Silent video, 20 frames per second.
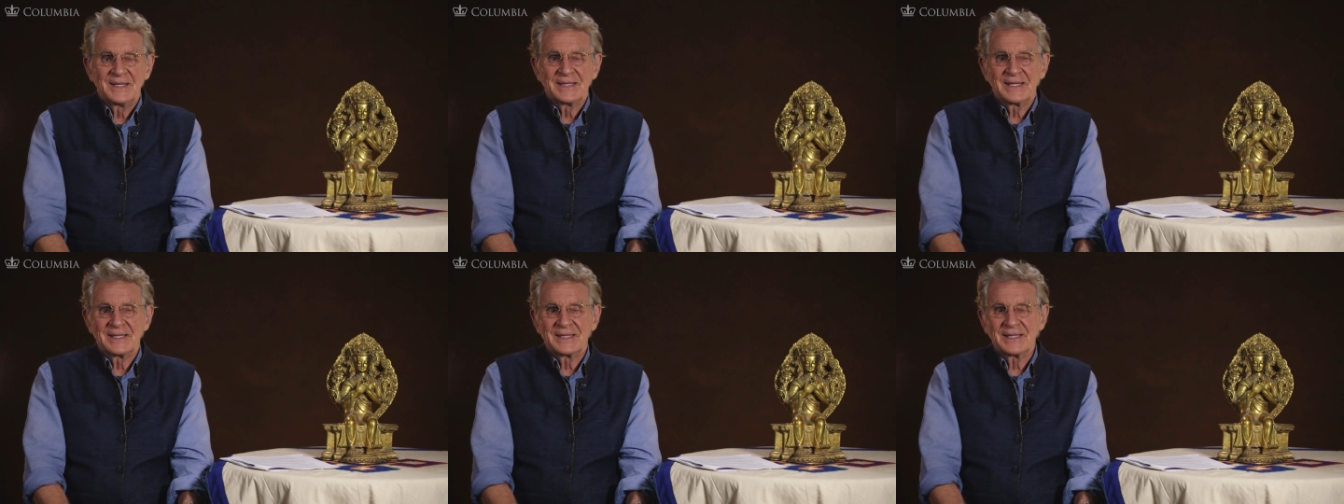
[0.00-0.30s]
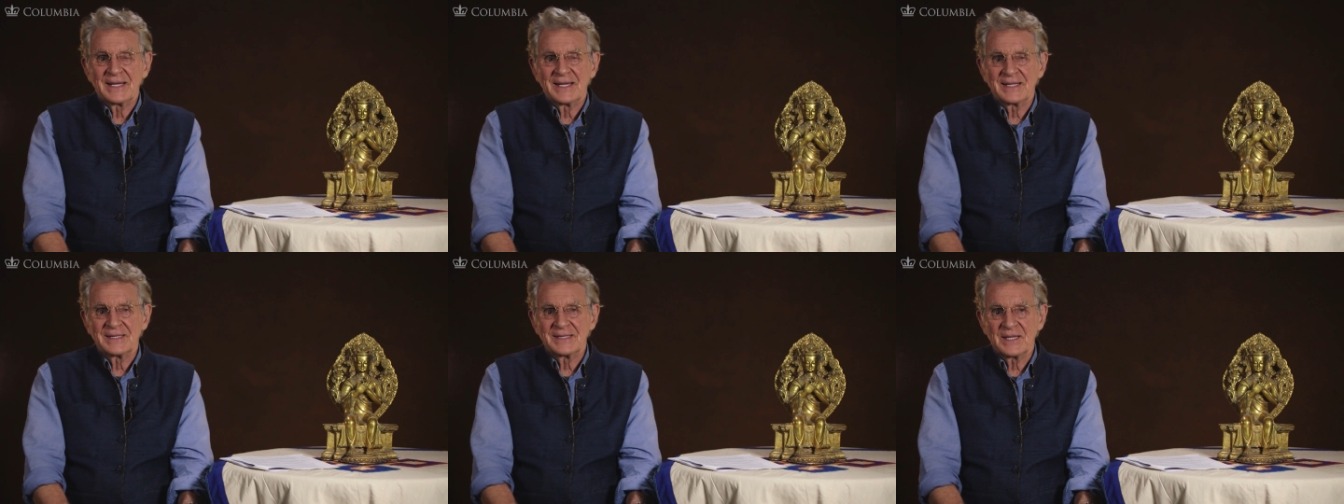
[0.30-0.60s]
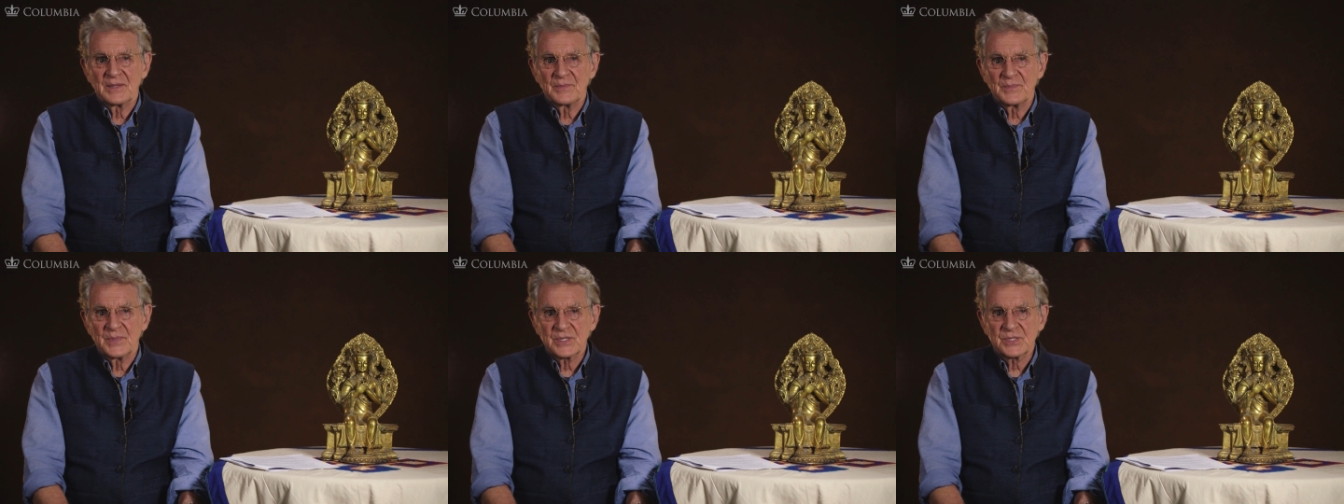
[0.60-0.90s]
that he had
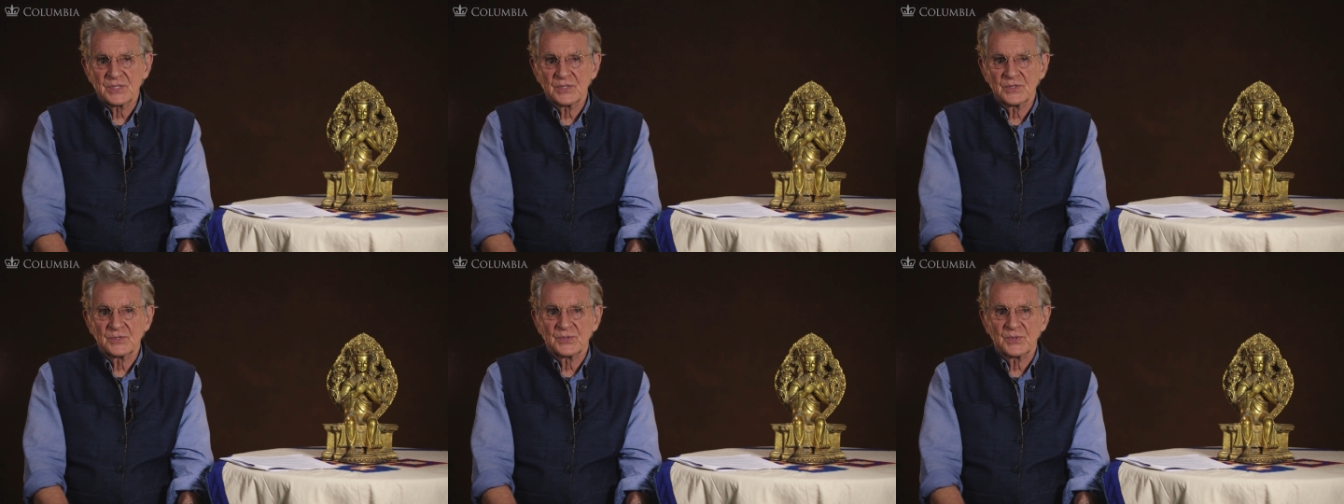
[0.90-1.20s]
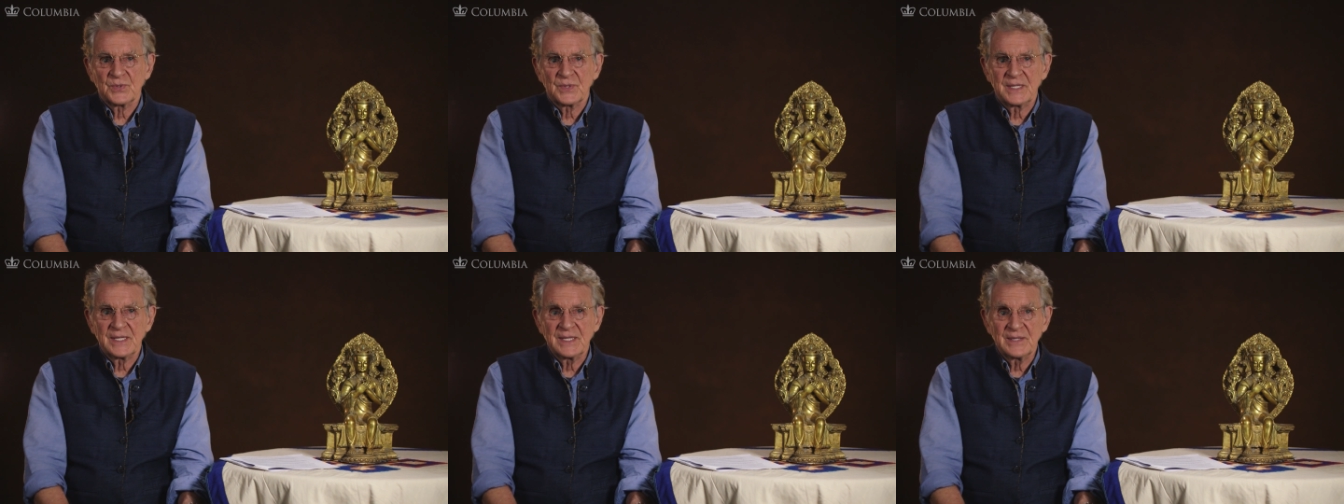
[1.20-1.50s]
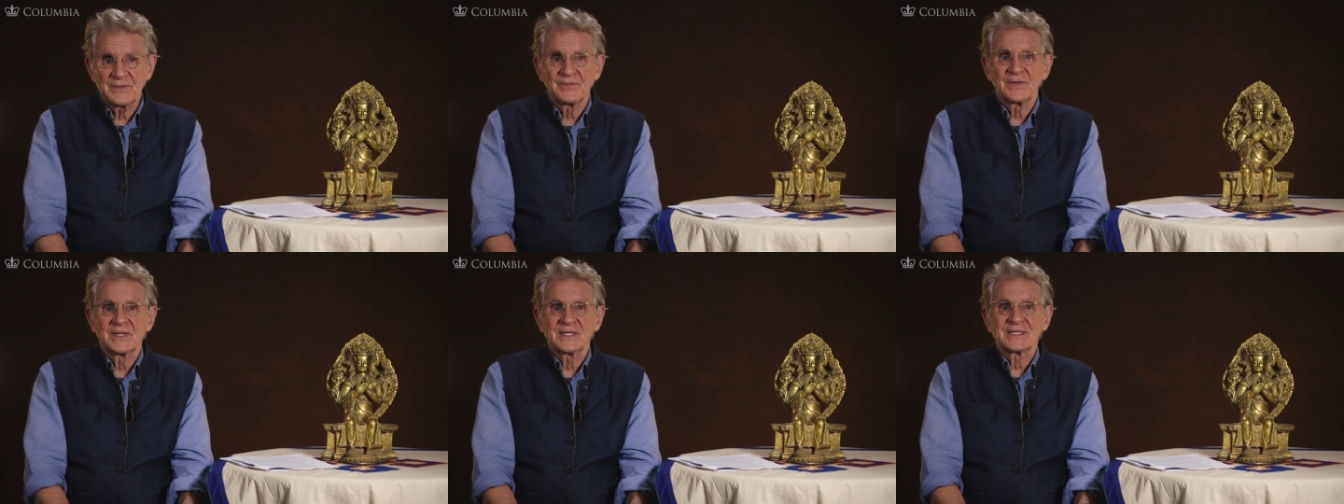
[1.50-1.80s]
the ambition to
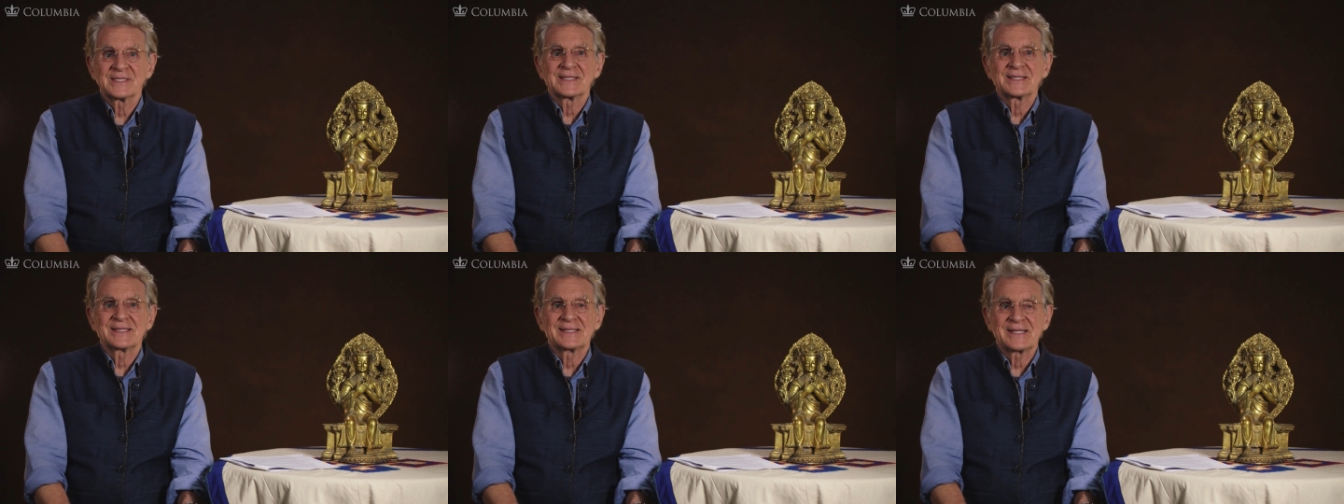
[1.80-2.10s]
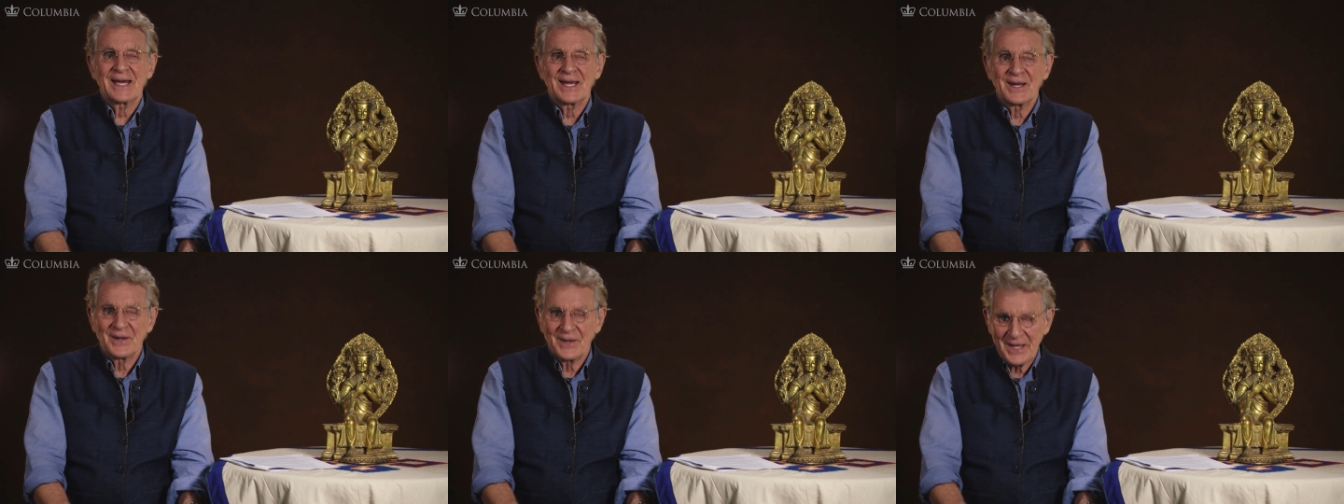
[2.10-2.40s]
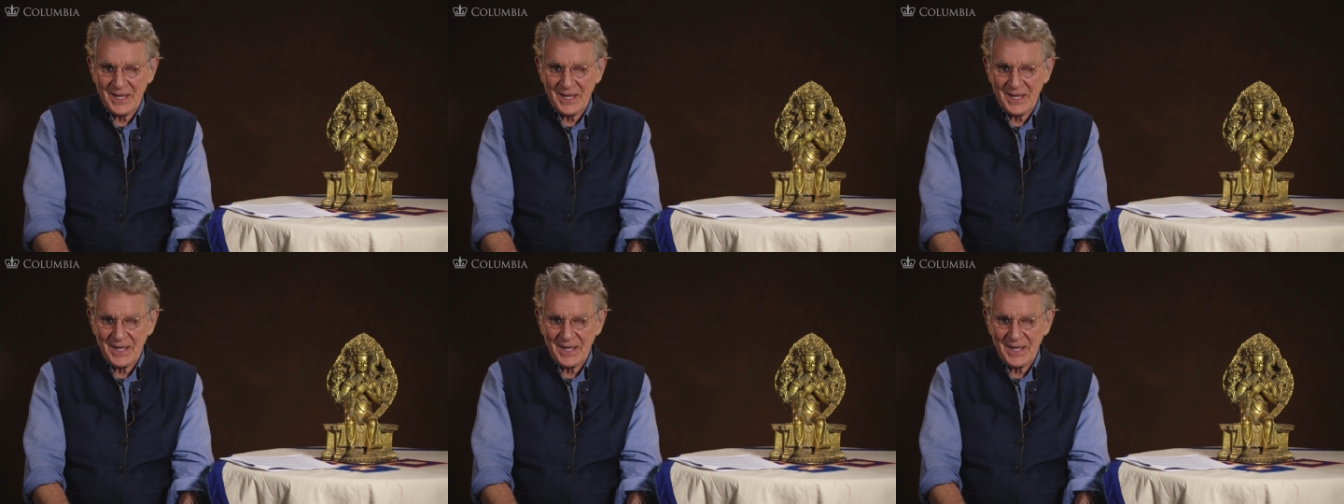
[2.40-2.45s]
give his entire